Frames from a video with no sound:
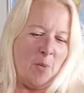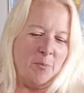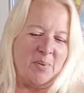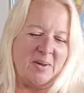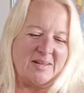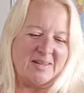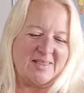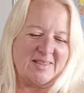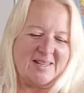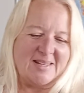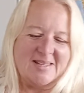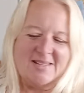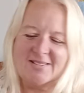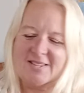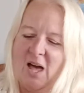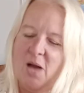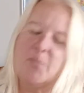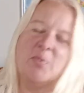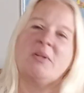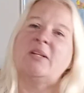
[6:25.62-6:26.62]
But these,
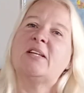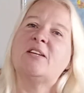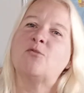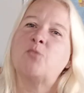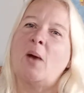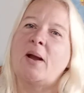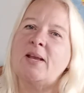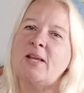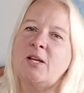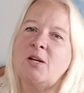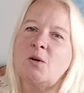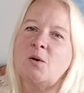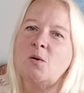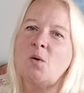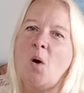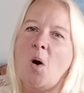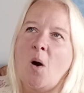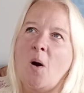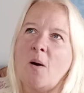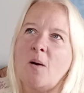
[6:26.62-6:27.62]
I believe, right here
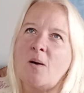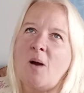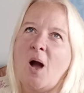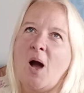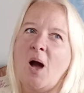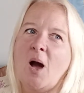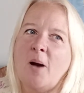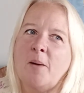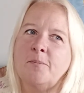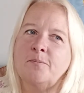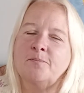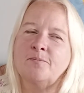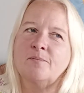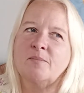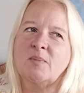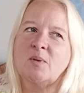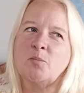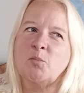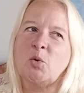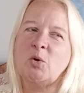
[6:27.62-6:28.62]
are
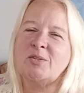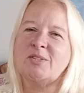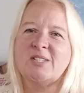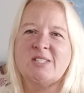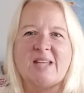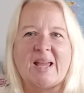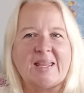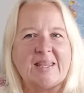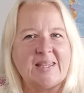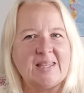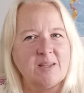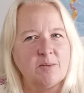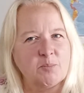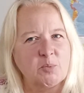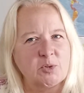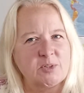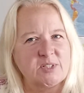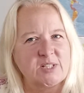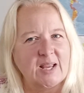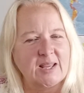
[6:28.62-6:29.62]

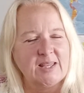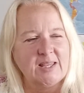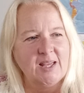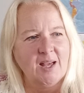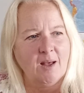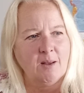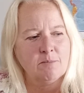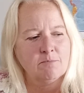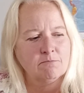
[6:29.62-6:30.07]
Prostechia